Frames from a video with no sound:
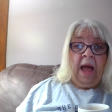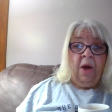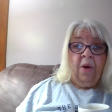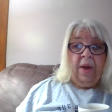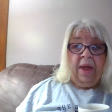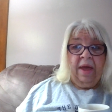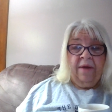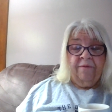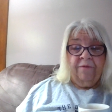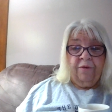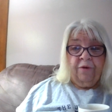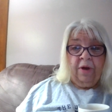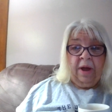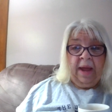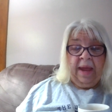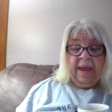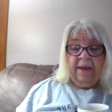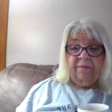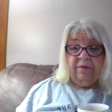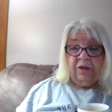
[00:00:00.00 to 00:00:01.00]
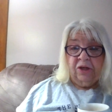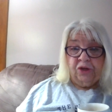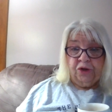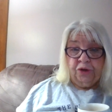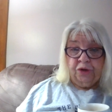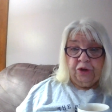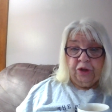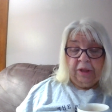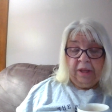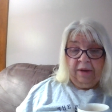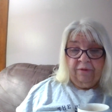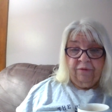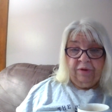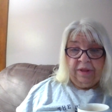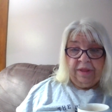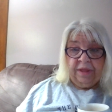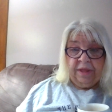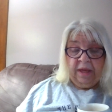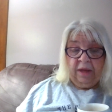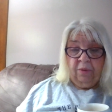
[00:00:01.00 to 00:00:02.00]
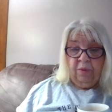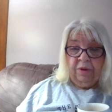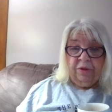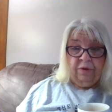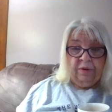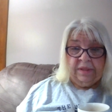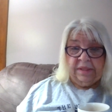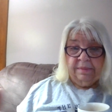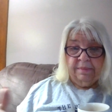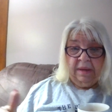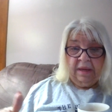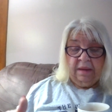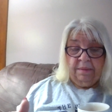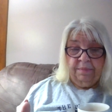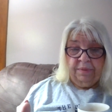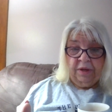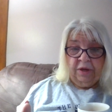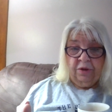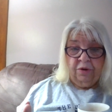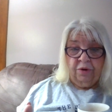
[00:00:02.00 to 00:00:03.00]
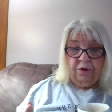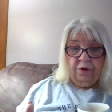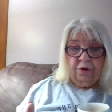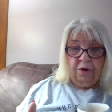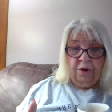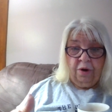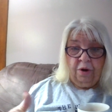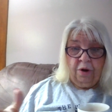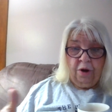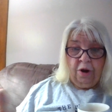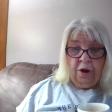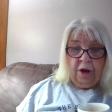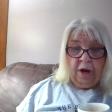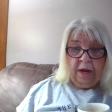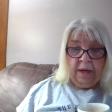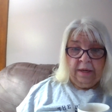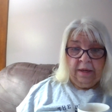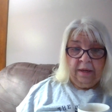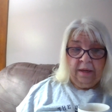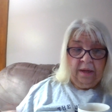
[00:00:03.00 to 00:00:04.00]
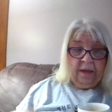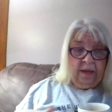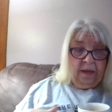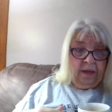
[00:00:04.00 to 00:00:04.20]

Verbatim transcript: however, I have to journal everything, whether it's in my computer or on,